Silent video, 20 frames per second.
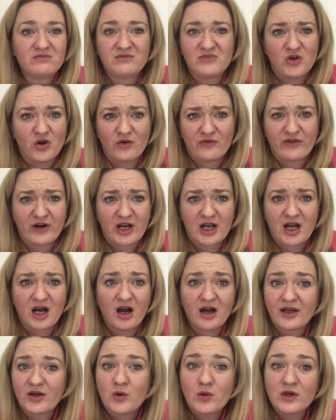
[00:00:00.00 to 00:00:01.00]
not very
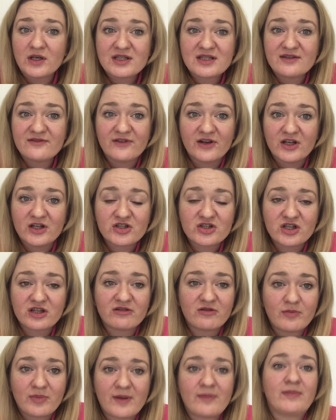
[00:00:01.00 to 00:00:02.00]
high quality furniture,
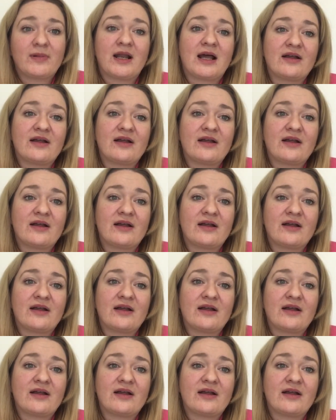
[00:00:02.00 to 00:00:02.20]
there are people